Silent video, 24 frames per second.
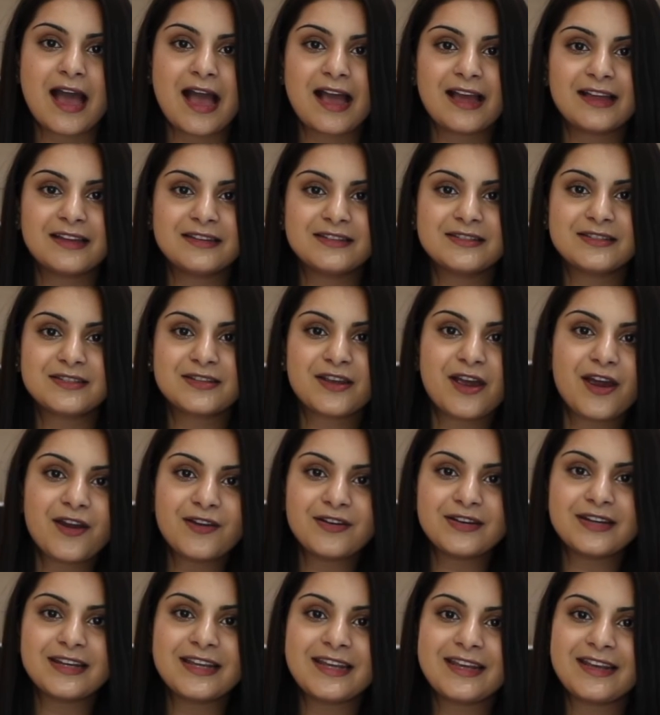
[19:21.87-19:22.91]
and
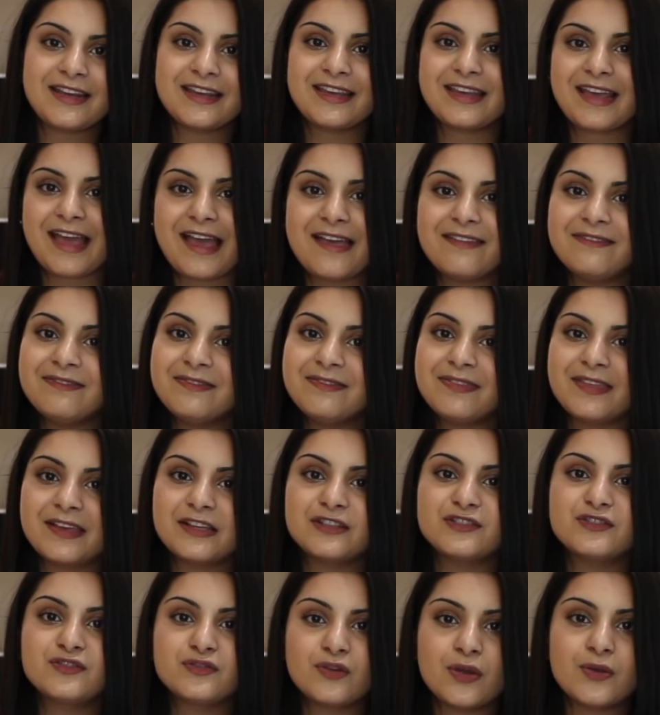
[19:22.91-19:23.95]
currently, again,
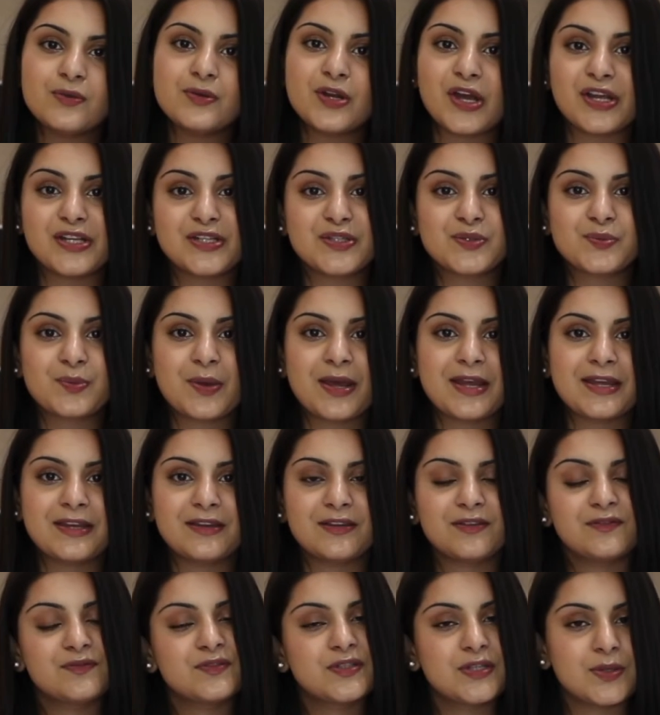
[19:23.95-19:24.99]
there's no nice way
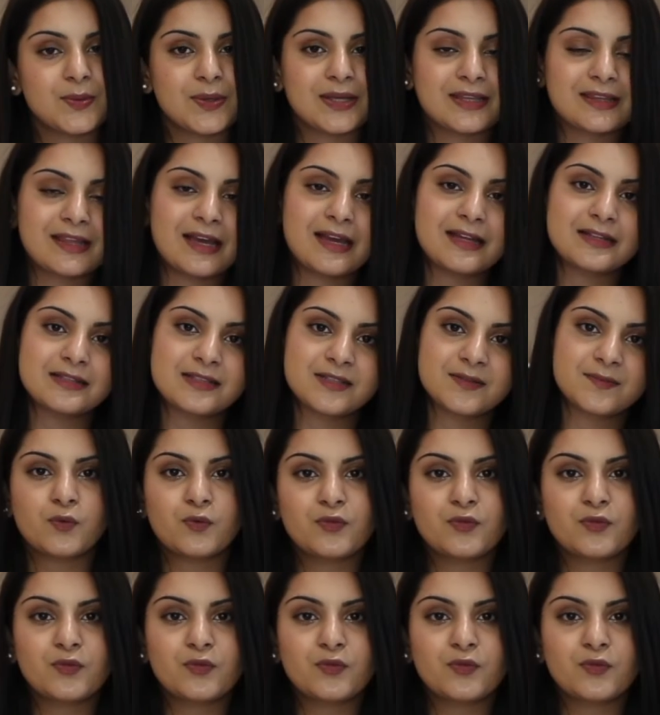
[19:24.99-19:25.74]
of doing that.